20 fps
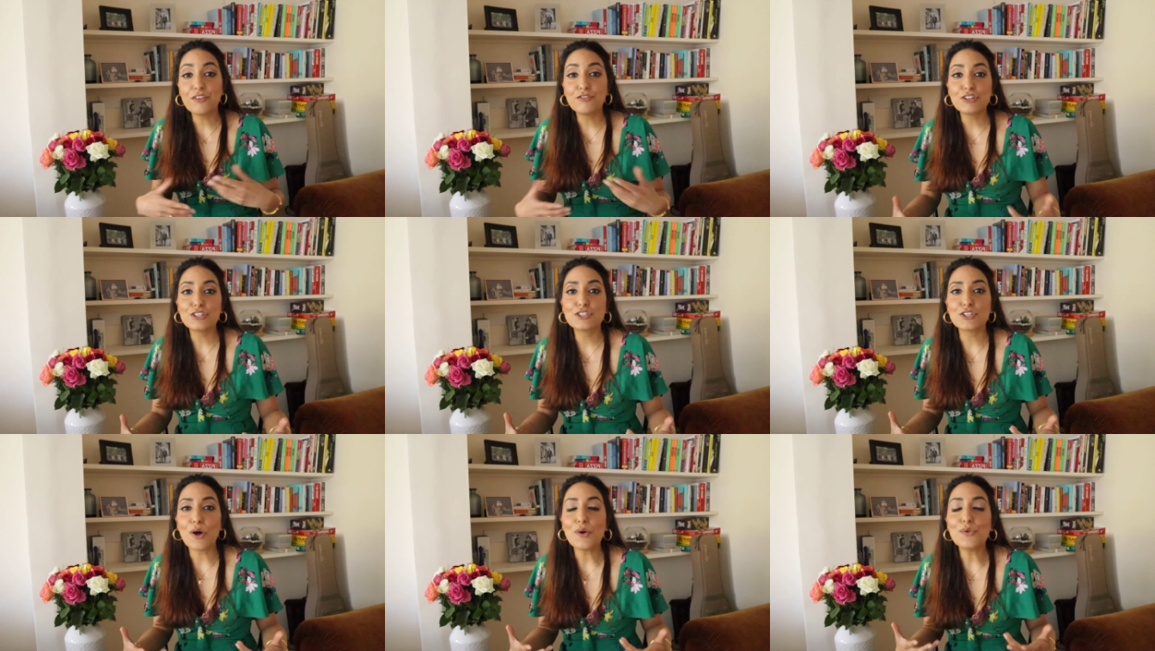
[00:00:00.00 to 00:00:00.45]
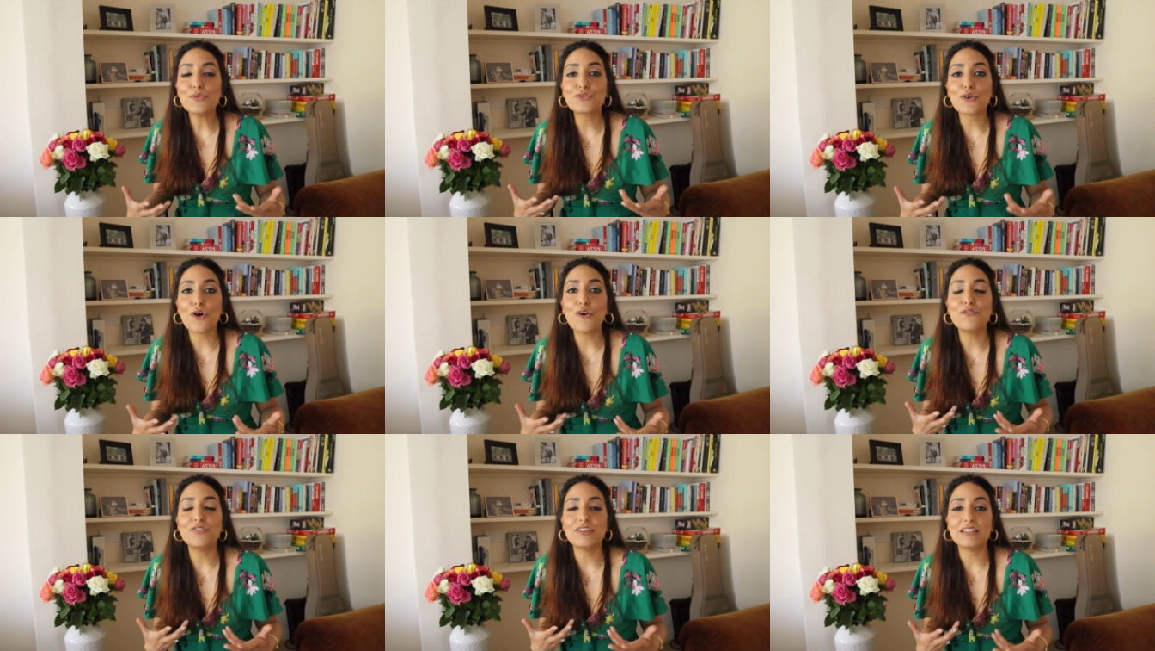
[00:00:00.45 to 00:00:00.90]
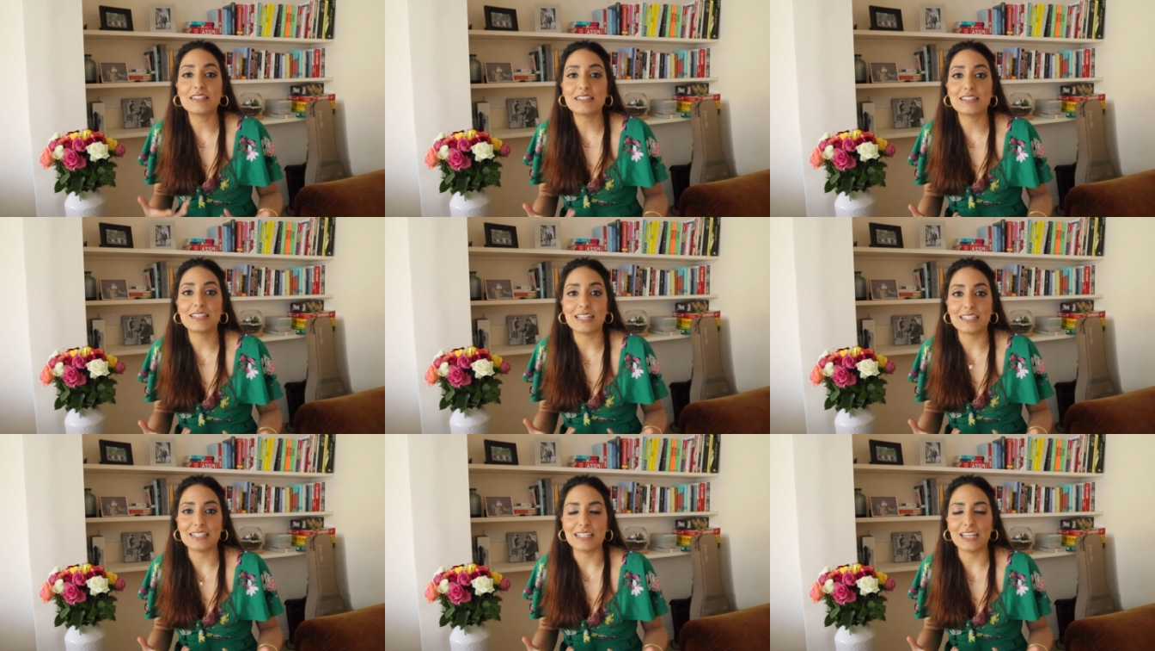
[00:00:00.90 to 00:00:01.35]
the results of this
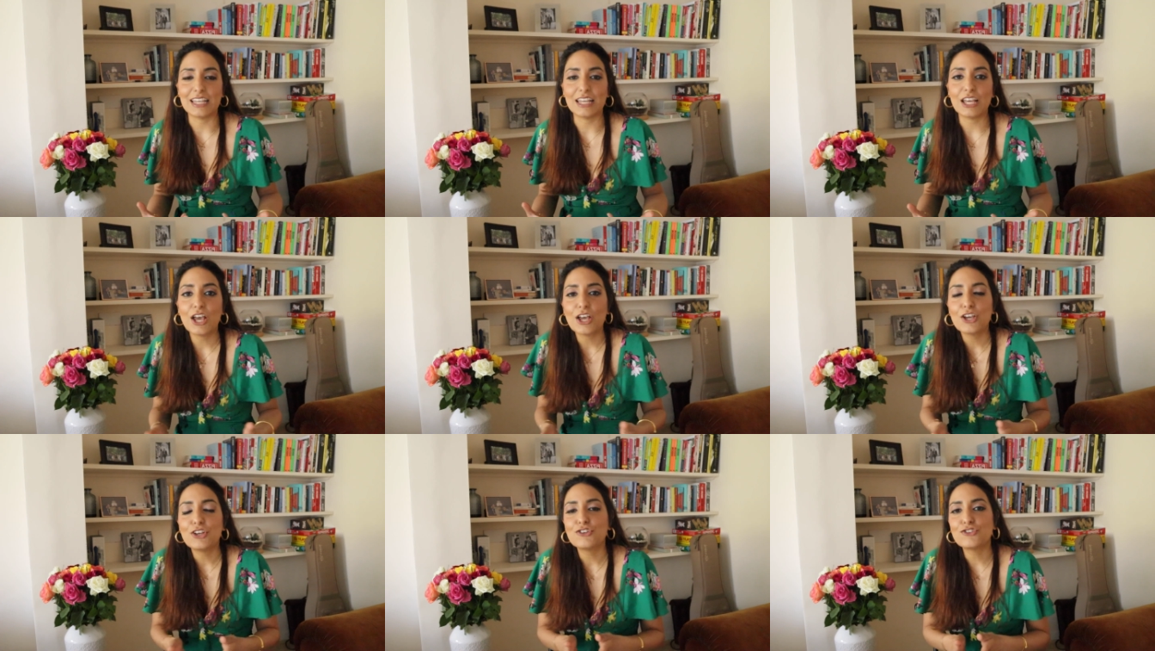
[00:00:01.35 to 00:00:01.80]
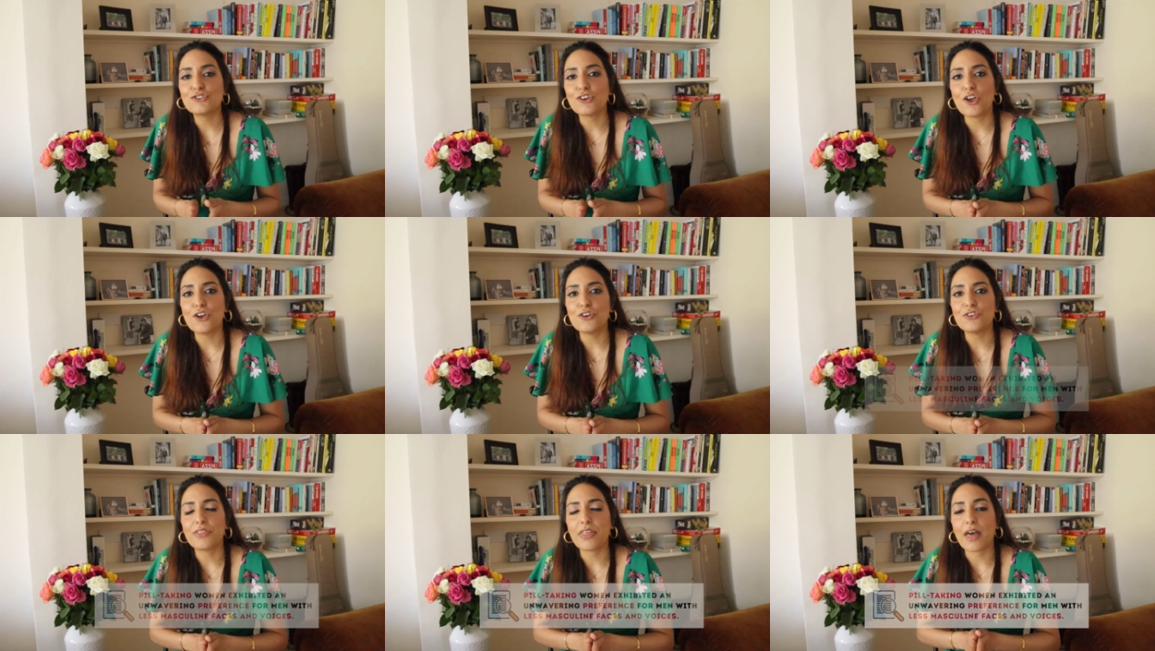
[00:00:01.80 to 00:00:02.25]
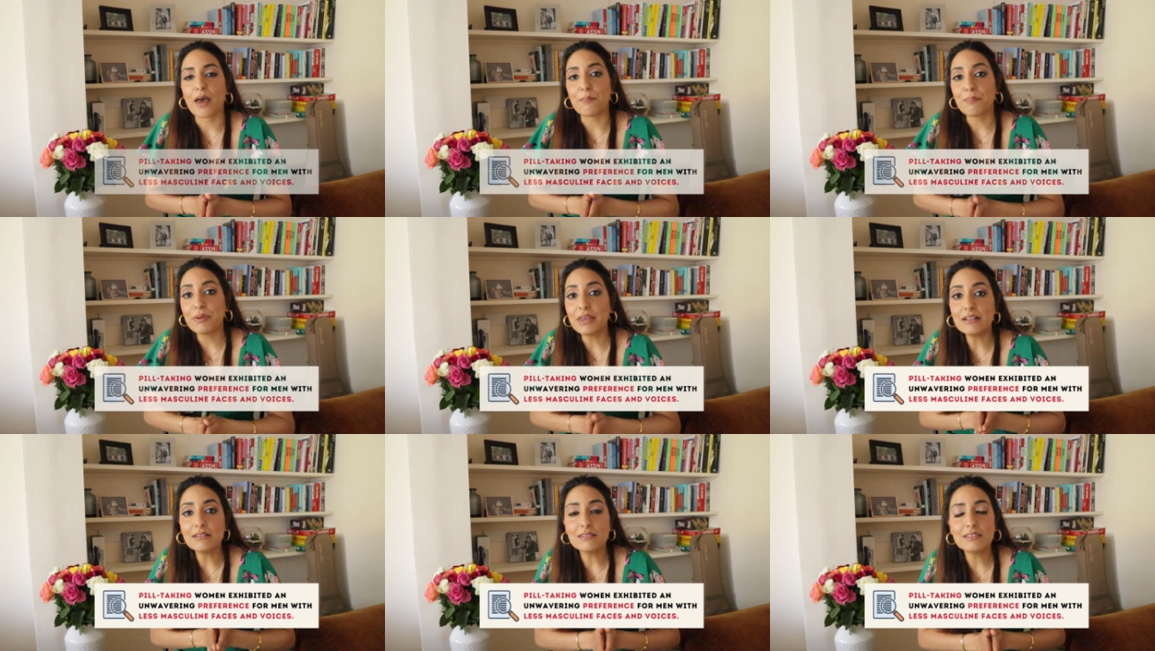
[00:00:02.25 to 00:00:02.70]
study showed that
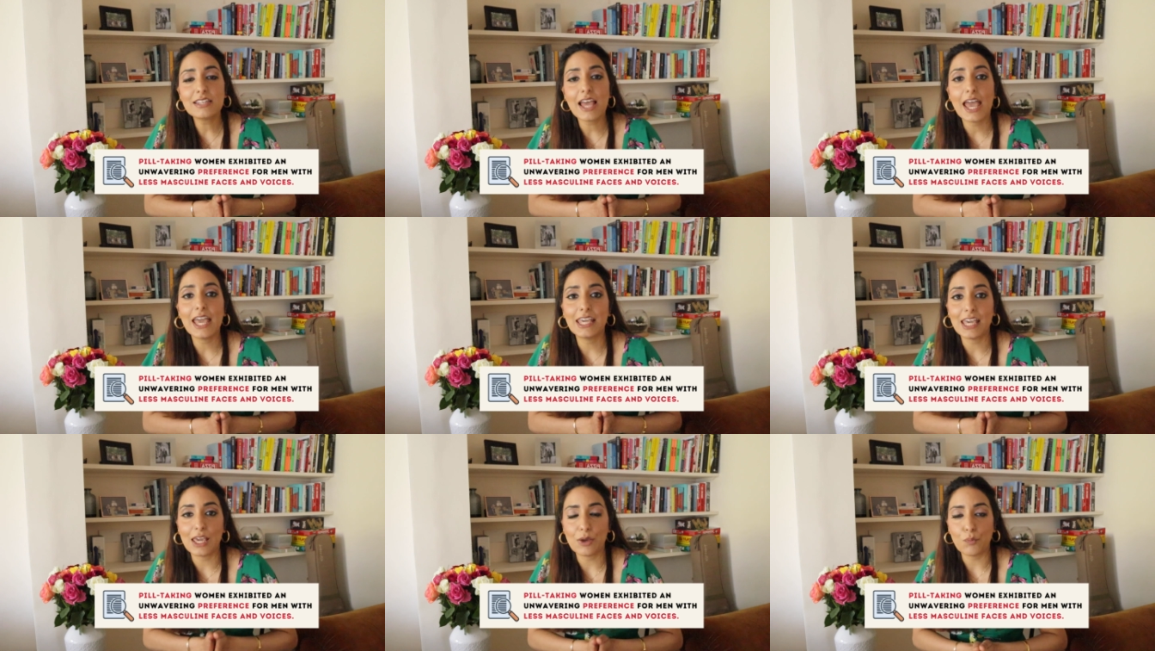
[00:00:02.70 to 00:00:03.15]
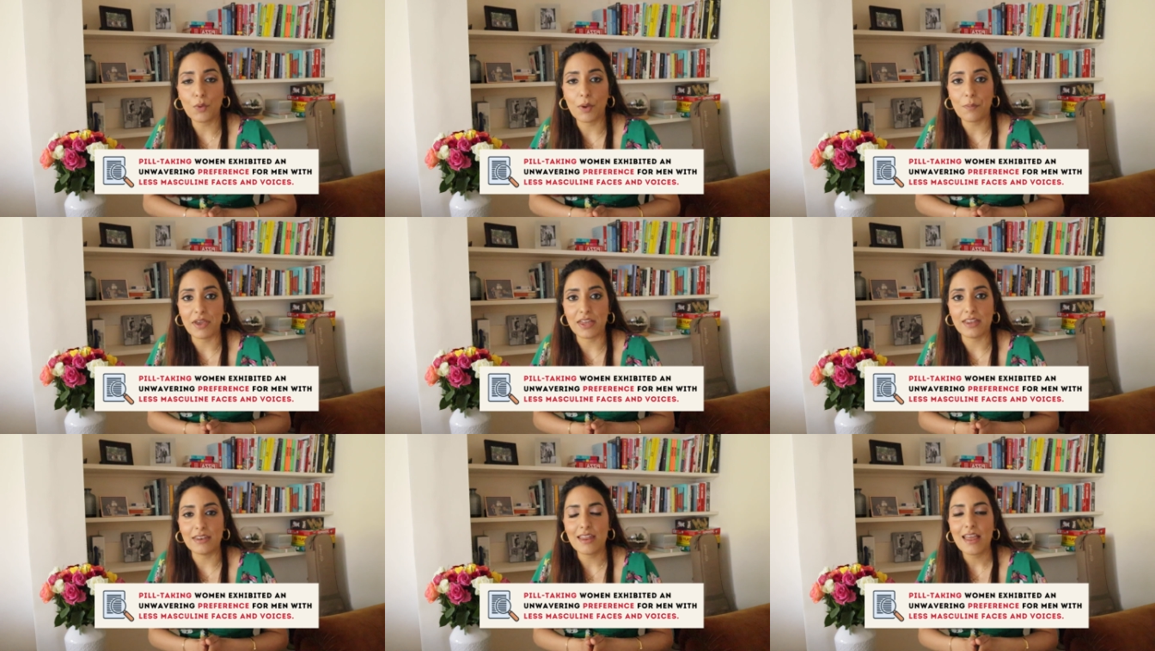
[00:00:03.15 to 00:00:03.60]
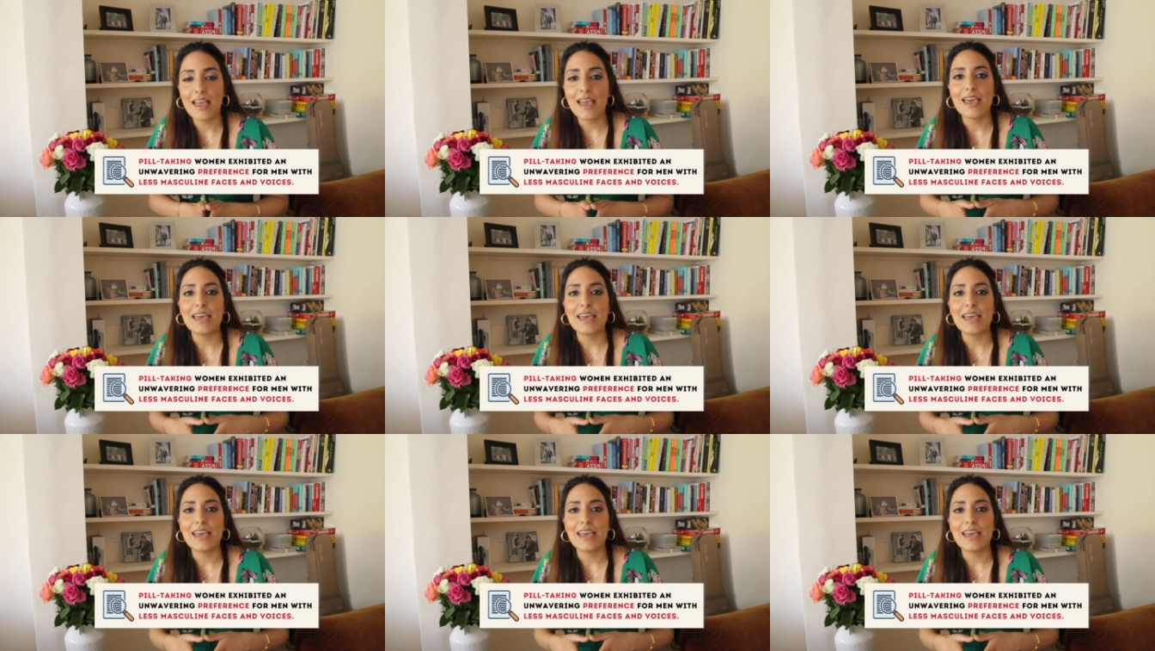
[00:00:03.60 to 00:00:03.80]
pill-taking women